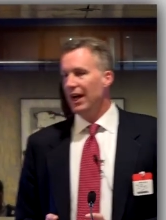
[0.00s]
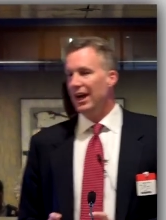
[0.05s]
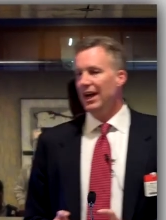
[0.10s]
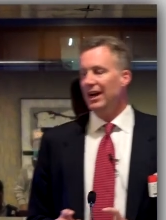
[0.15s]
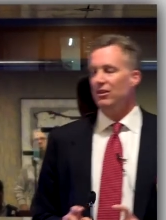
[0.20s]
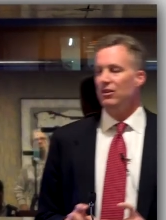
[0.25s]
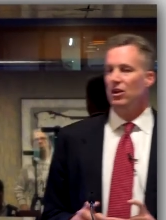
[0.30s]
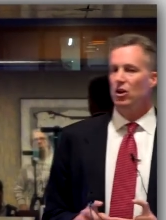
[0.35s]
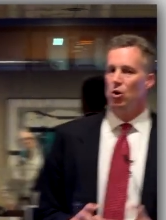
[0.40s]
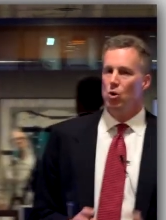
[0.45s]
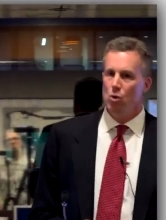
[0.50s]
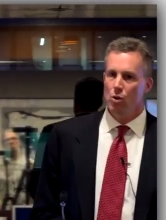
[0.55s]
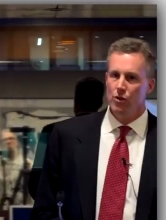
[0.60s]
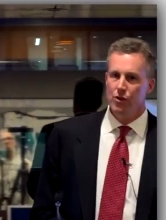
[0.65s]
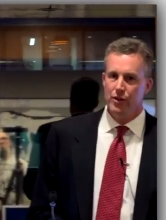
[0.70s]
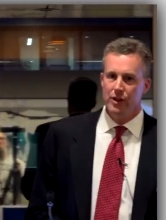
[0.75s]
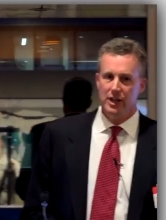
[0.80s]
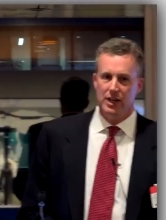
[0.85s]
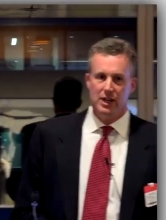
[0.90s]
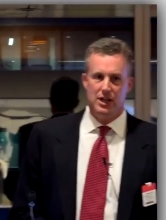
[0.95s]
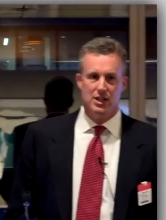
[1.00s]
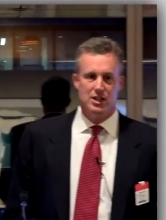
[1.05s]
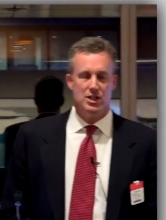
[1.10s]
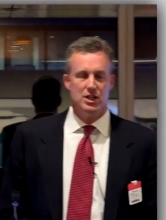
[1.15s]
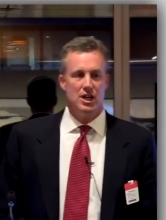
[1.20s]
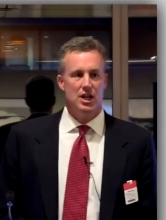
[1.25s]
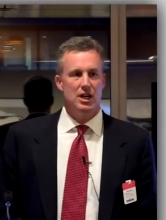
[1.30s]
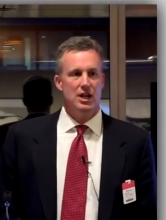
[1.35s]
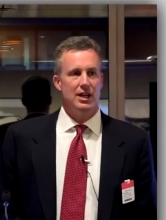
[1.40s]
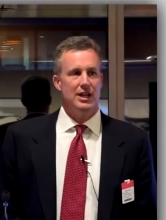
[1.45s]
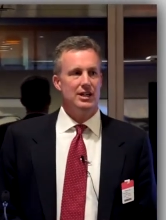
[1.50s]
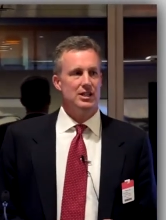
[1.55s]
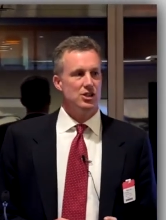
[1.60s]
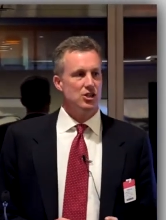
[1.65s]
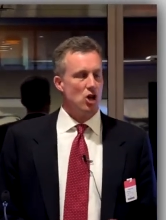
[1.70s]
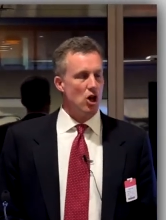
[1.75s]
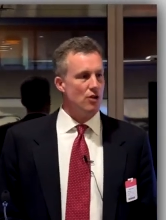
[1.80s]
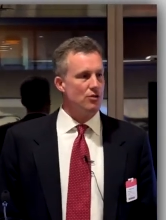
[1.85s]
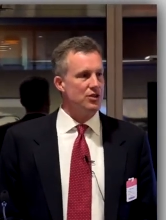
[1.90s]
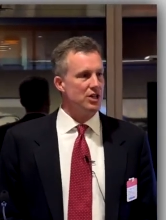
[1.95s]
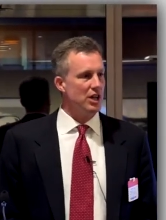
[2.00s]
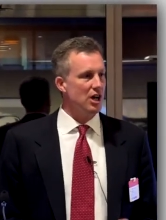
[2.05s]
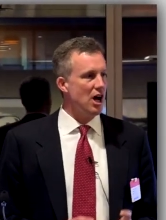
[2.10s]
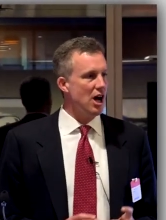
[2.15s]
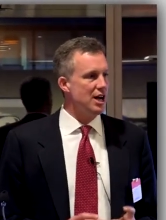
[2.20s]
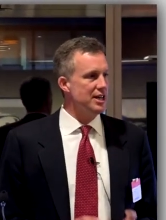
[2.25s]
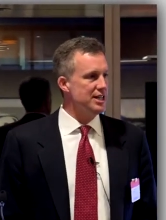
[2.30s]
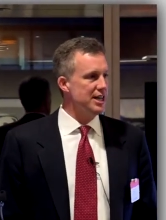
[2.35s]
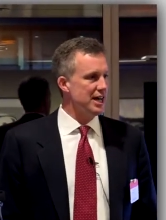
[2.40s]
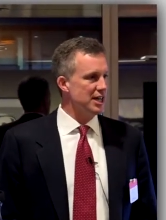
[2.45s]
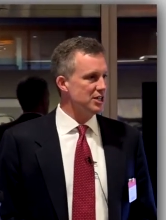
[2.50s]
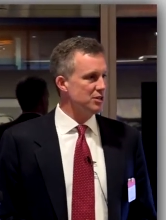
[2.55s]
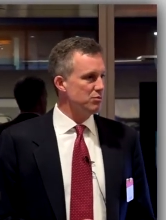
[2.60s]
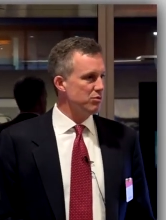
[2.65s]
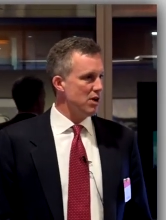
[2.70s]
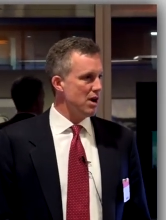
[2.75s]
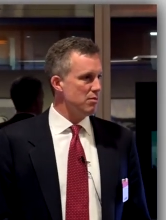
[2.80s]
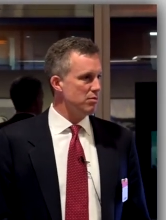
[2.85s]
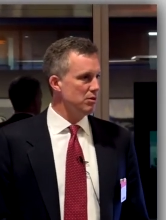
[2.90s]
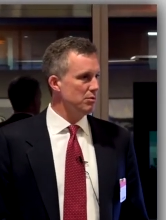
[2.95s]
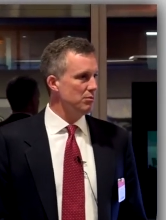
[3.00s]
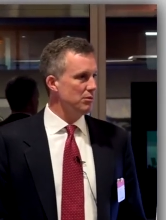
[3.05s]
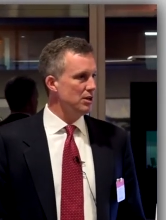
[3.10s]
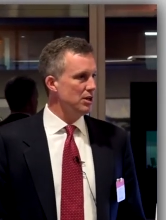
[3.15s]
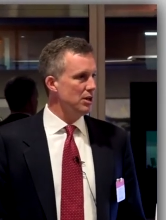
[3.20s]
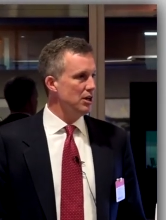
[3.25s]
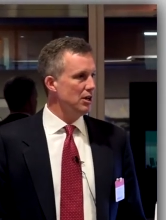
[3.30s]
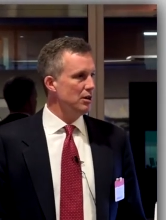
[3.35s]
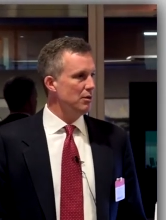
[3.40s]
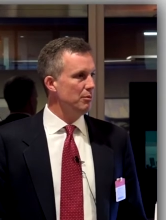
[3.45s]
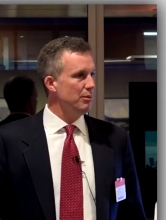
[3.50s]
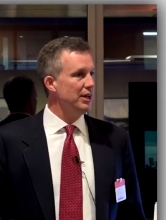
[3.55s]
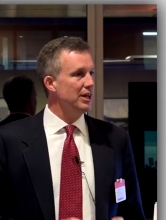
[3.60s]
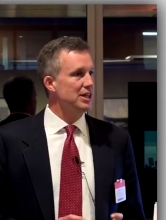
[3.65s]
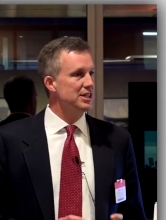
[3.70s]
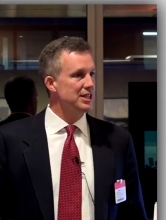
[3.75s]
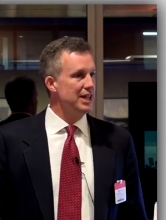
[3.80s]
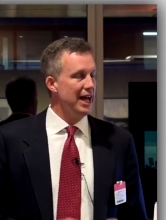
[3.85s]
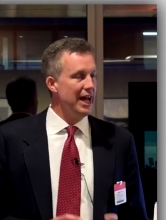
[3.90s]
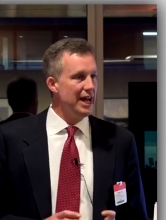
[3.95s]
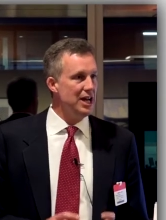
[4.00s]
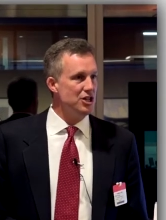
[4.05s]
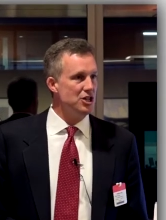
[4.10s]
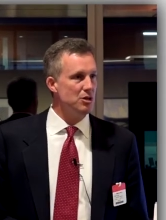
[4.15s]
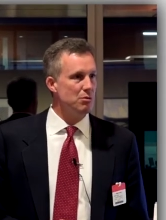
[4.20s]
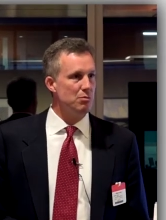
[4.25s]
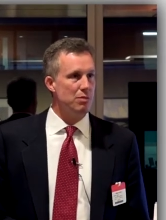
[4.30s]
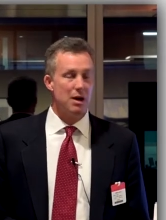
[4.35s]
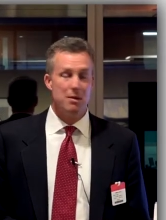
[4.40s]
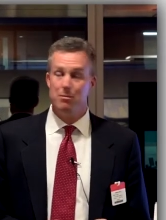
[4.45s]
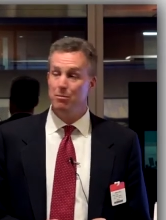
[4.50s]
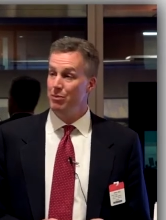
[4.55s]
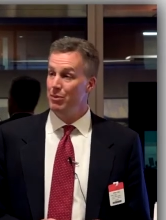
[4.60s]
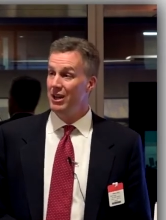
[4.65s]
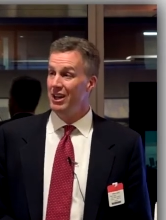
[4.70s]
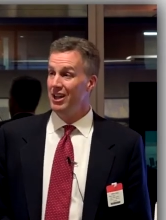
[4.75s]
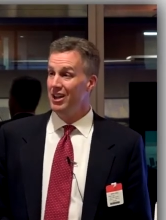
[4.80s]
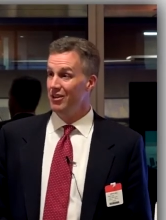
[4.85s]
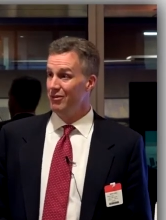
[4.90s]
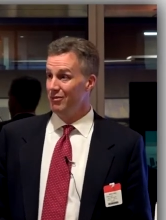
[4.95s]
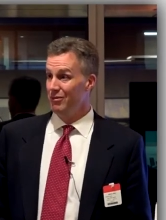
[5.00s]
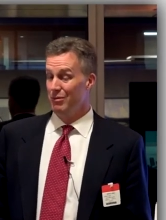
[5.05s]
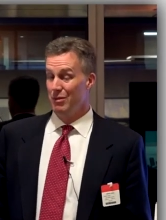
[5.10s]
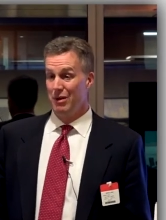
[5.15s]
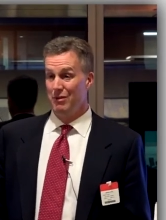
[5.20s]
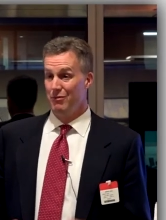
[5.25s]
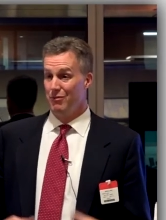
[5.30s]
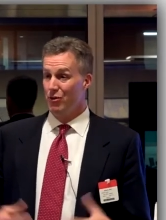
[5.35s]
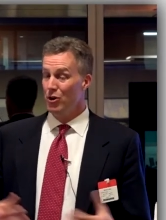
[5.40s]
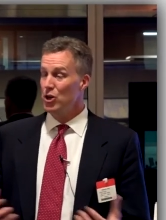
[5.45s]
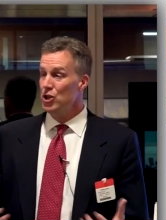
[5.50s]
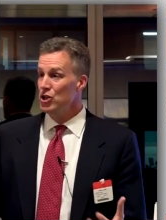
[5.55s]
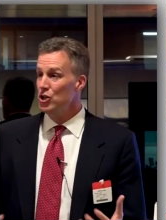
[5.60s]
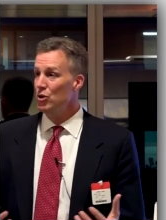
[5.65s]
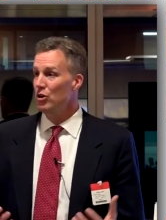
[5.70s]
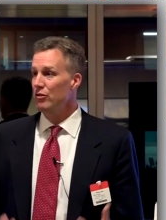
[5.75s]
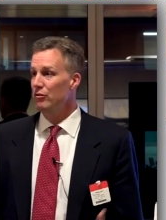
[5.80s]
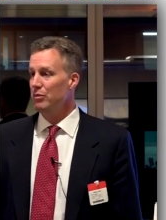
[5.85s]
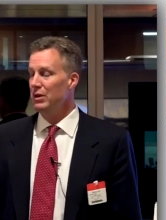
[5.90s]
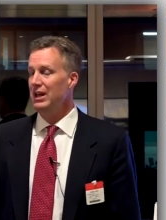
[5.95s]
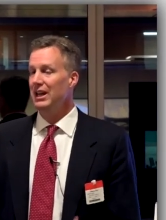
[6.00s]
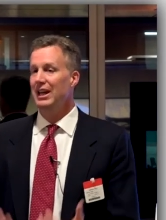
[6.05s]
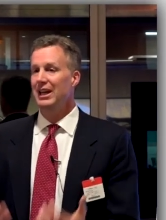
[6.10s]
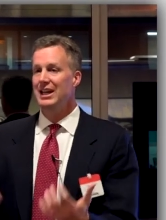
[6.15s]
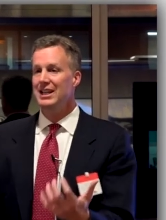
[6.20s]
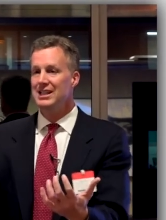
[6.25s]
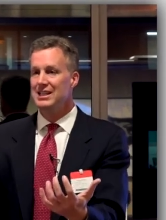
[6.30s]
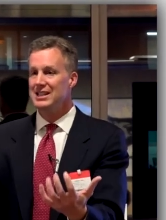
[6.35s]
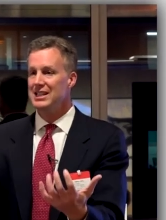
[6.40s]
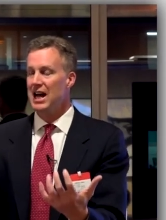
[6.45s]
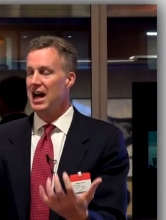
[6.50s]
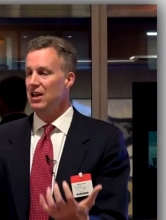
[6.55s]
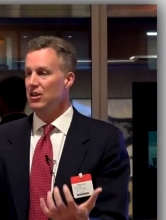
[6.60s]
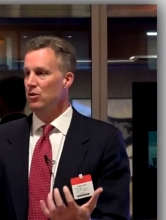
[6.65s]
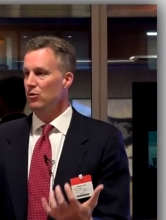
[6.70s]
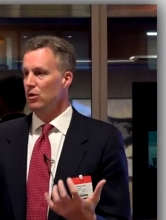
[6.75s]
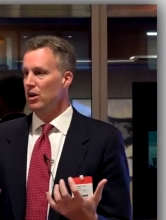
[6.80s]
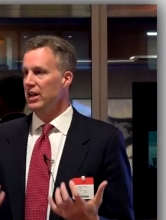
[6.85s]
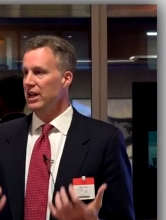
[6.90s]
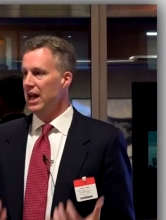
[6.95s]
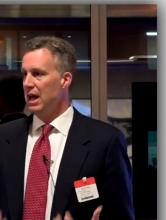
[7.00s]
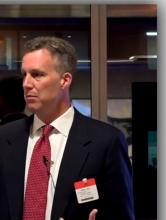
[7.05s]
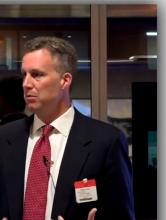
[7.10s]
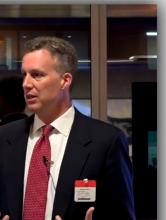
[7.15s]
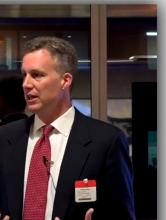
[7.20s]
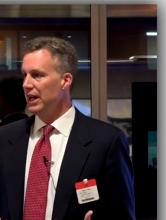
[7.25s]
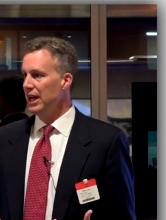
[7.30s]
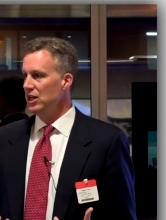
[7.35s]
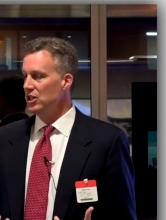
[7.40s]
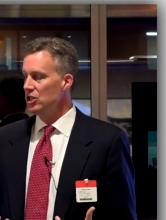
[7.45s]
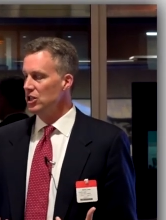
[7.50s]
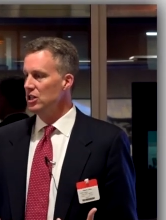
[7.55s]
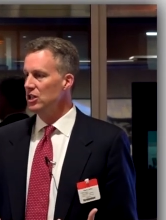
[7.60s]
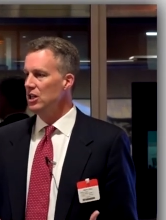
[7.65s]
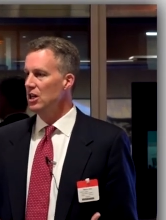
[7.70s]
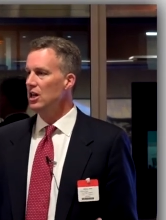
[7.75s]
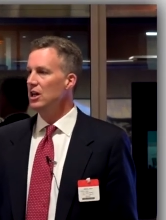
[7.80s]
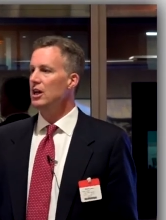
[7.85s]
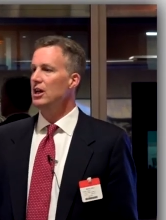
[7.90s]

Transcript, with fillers: And the cool thing is it solves the context problem because the agent, by, being, by virtue of being inside the running application,